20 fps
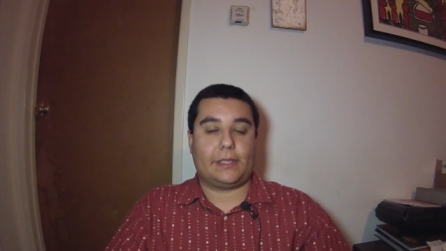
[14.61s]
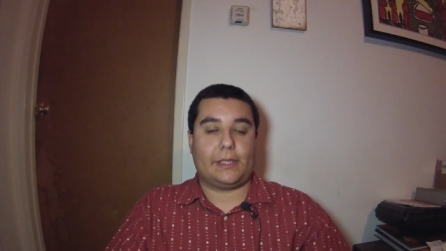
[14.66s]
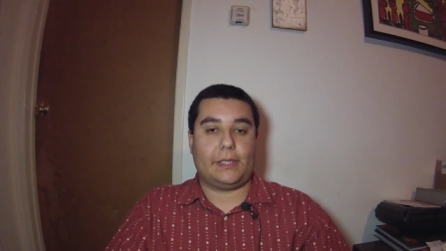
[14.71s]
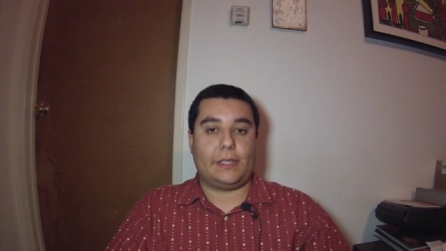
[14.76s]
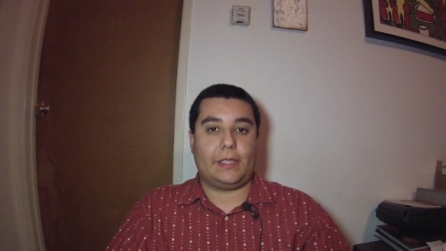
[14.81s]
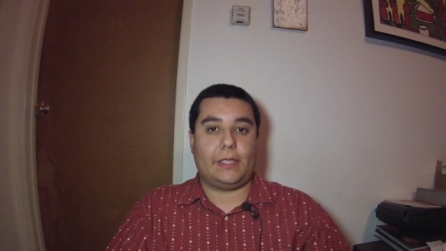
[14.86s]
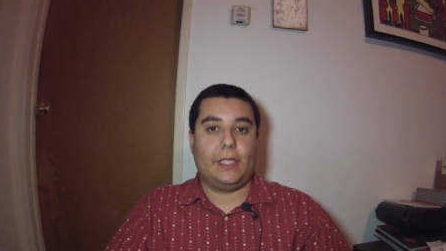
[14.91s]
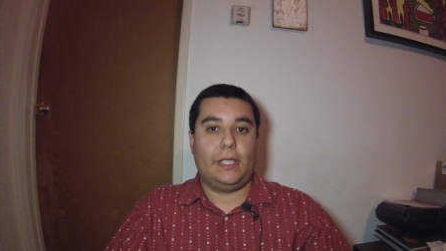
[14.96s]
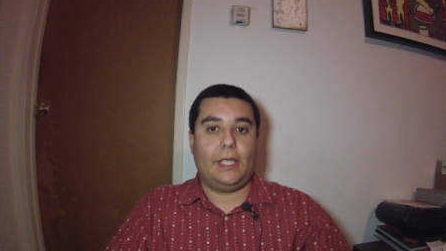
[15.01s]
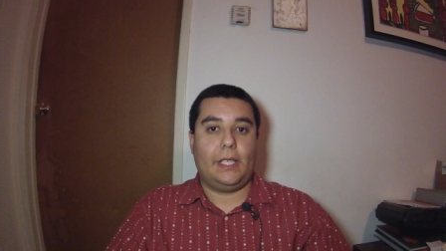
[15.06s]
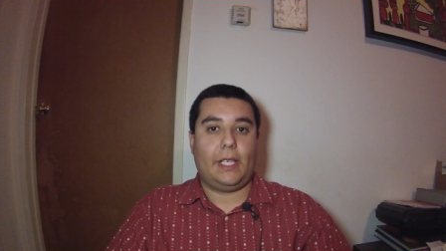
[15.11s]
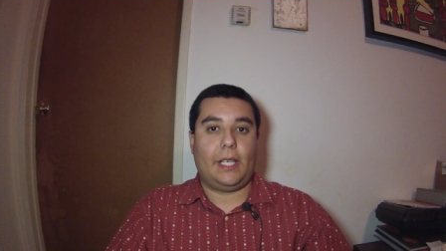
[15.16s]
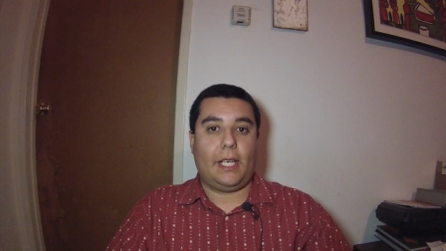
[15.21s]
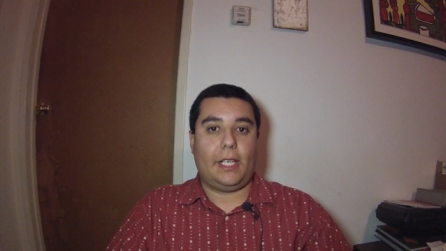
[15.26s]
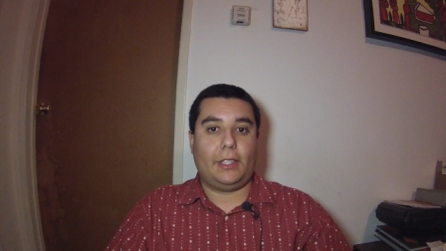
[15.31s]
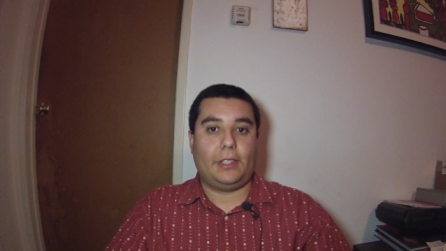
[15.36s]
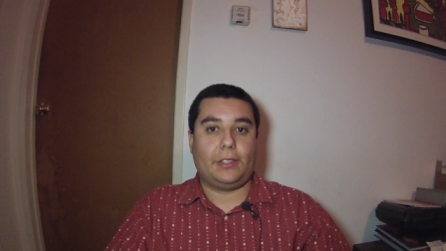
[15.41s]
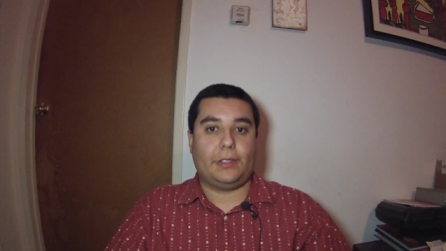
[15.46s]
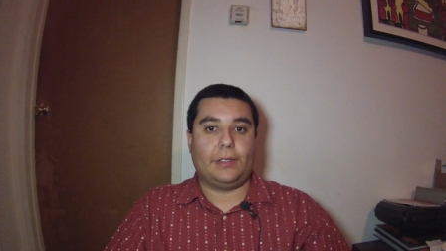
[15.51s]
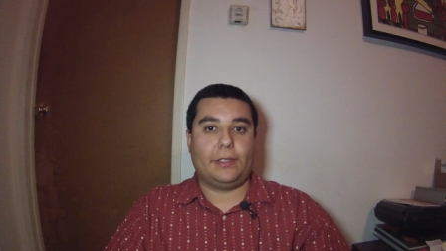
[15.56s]
the
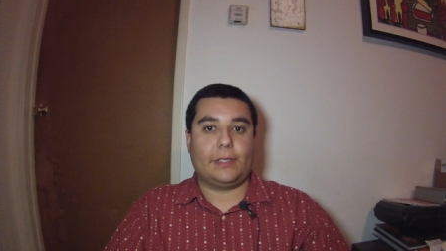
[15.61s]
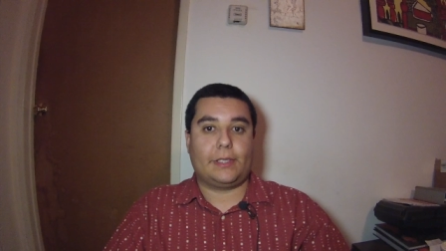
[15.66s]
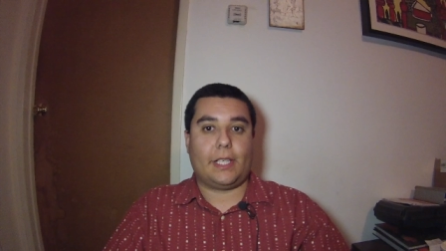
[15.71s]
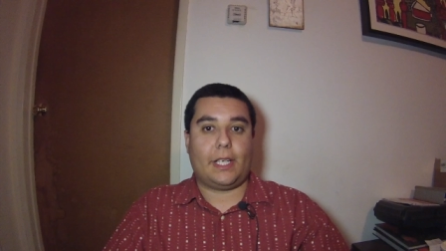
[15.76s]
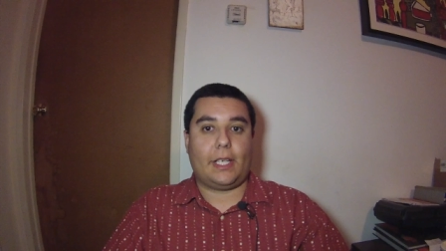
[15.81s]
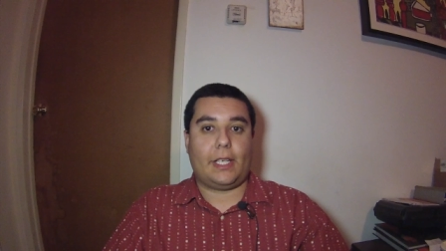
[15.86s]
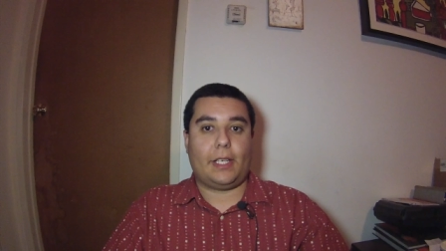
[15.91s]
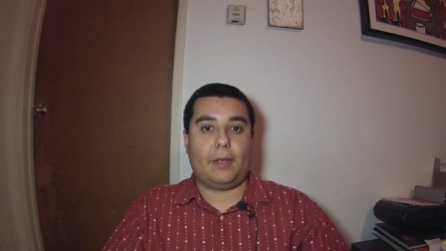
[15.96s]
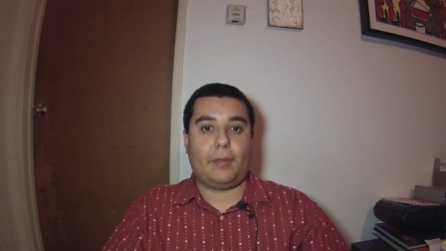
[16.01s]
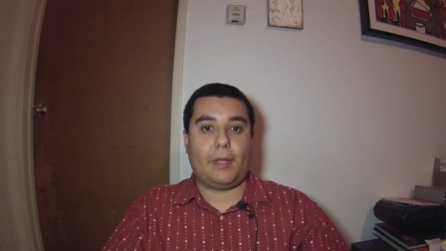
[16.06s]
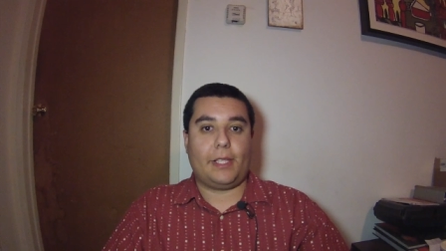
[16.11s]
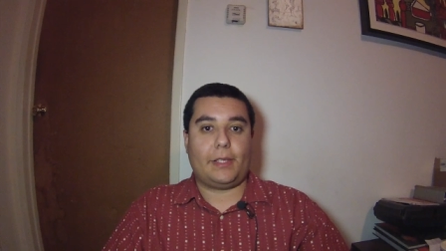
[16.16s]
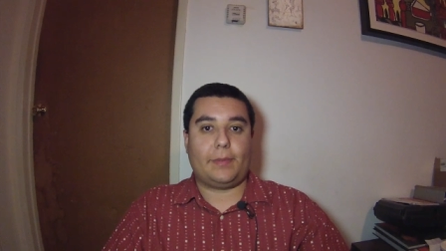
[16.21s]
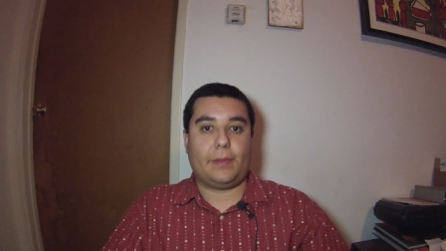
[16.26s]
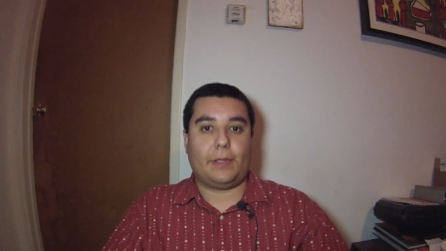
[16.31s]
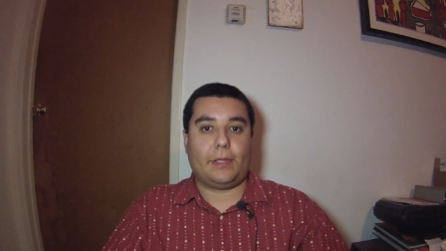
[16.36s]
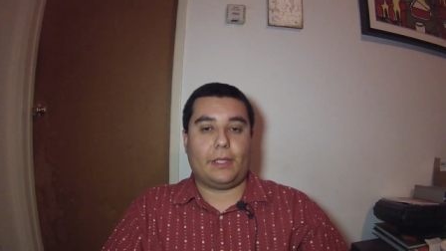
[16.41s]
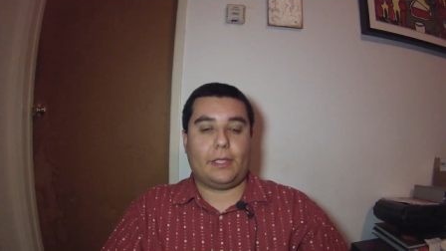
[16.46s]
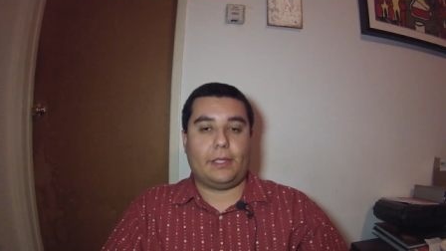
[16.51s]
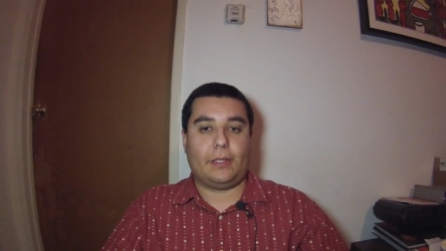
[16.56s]
Angels High A
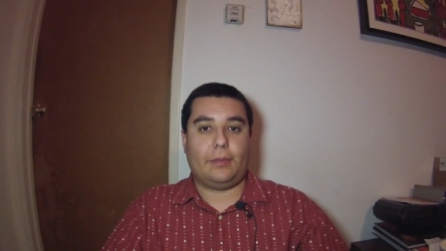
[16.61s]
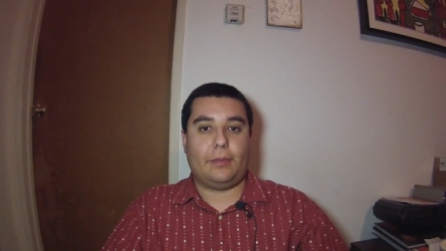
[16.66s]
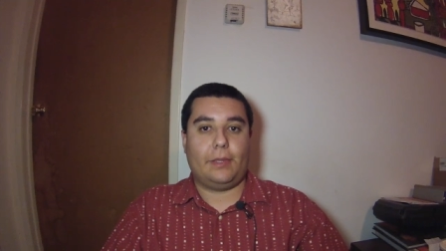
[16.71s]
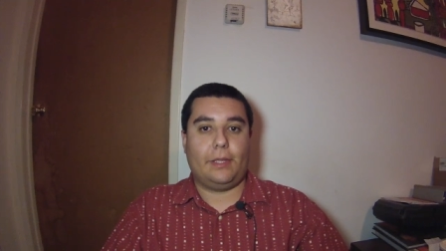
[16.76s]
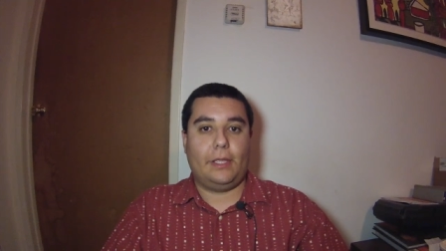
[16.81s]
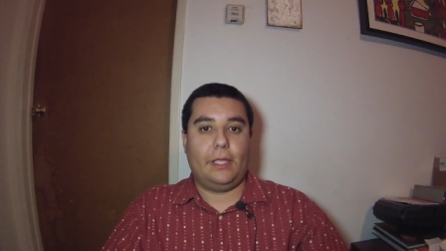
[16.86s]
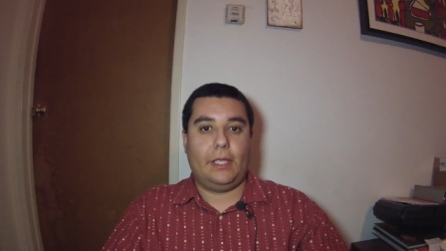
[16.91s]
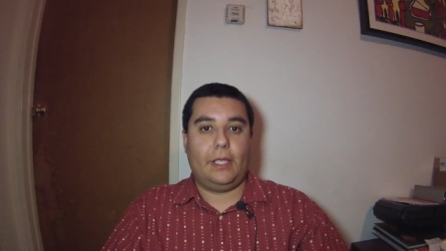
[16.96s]
baseball club.